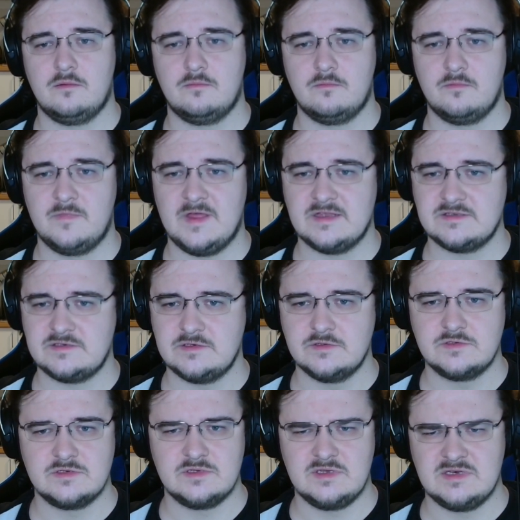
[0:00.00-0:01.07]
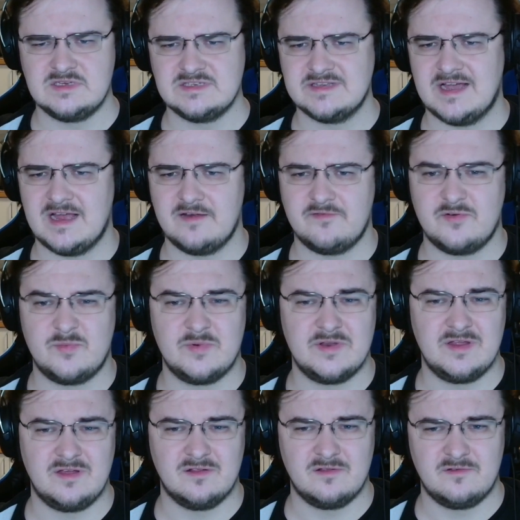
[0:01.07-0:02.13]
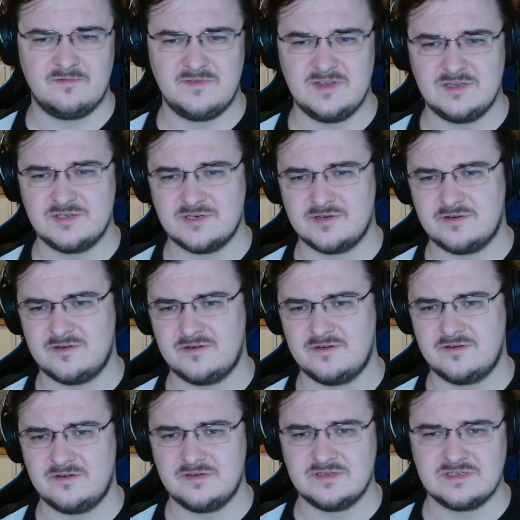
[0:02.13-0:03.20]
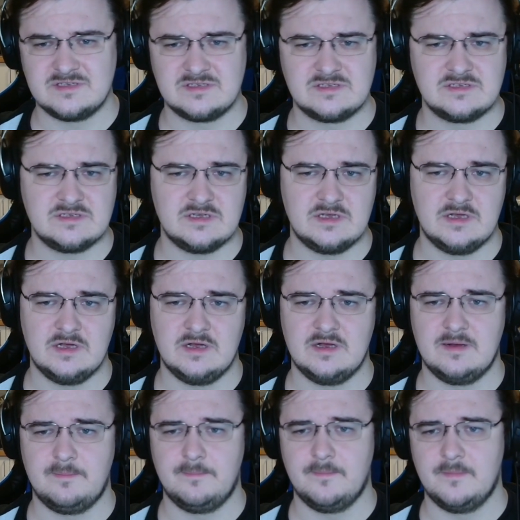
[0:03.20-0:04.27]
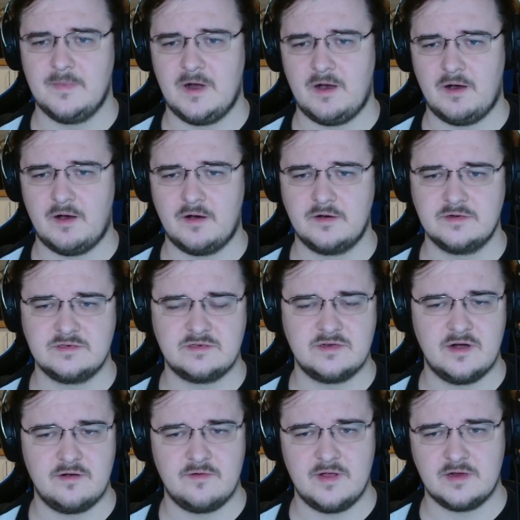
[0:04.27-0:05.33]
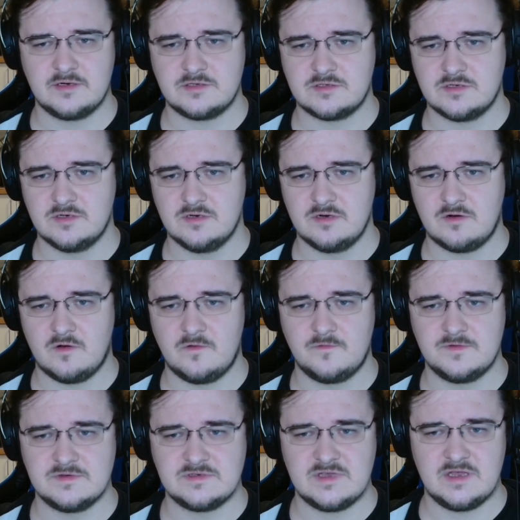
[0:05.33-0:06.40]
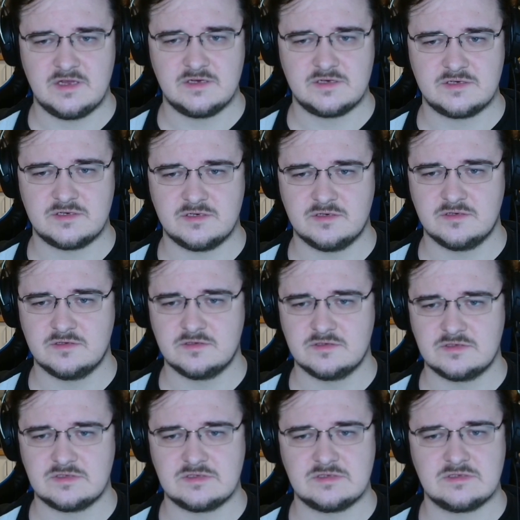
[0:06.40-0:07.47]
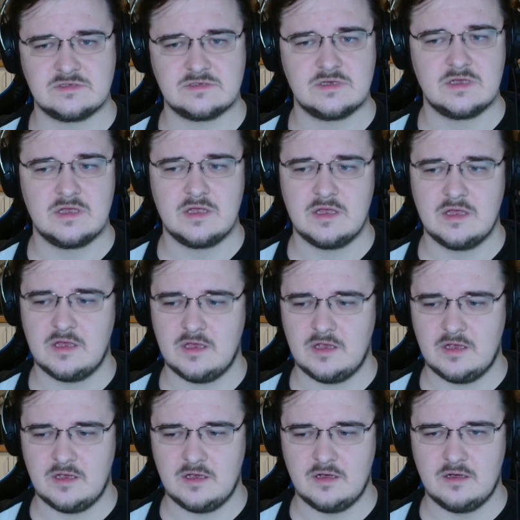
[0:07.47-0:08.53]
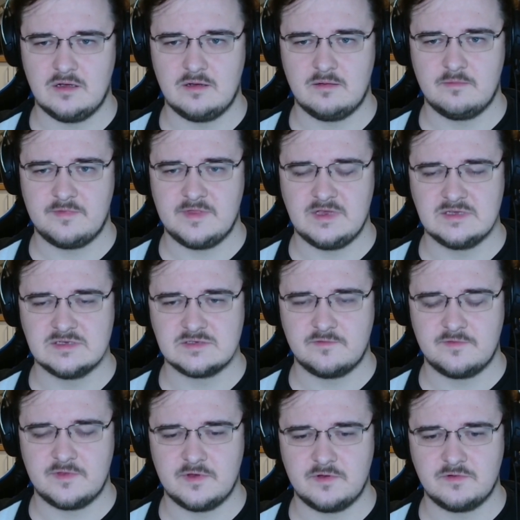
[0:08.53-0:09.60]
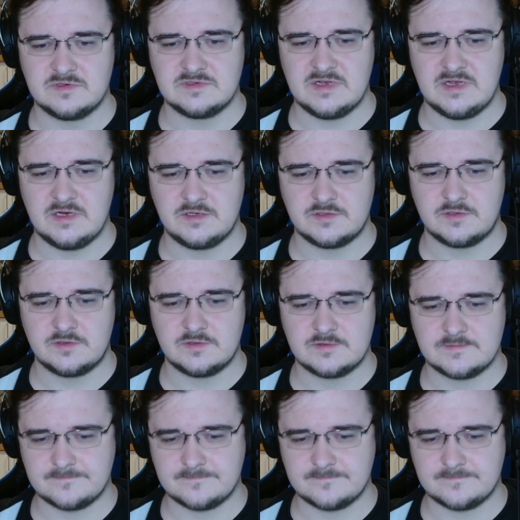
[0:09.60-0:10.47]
That's usually designed for particular features, art direction, conversations, things of those natures.